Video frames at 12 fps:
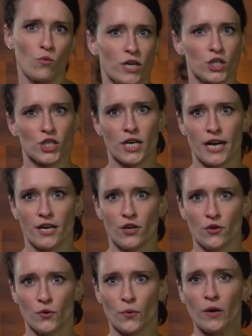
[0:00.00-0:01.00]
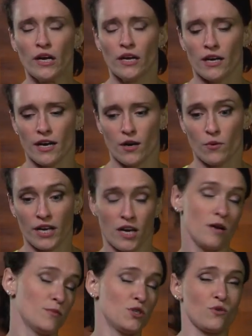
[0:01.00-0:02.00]
or what should I do uh, when it
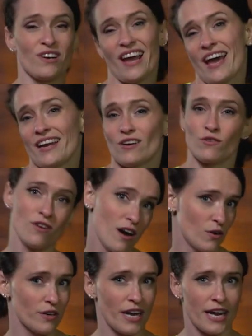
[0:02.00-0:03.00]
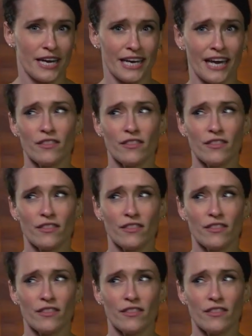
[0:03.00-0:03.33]
comes to organic or not organic?